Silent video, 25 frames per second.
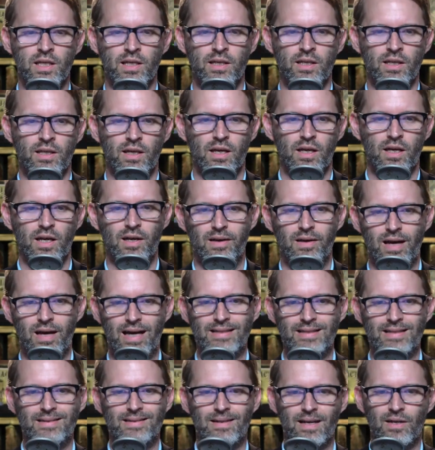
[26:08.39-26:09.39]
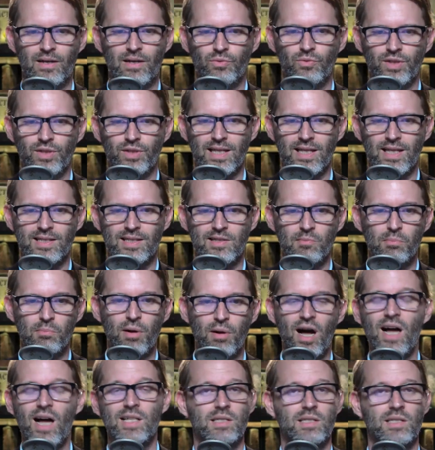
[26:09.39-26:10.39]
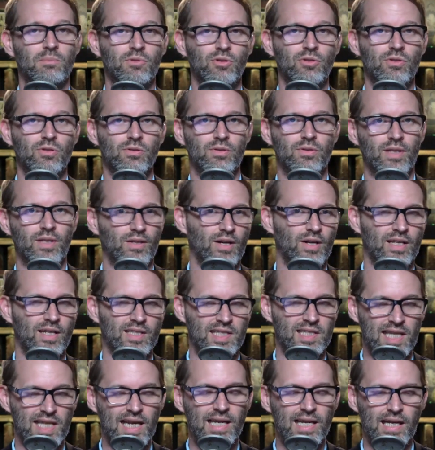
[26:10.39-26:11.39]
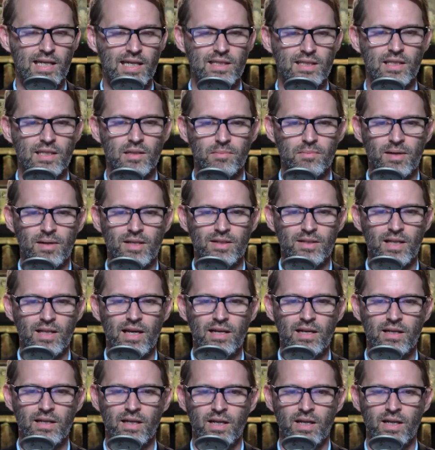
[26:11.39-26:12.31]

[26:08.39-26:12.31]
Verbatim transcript: Uh, I I don't think that's impossible. They're not saying anything about that.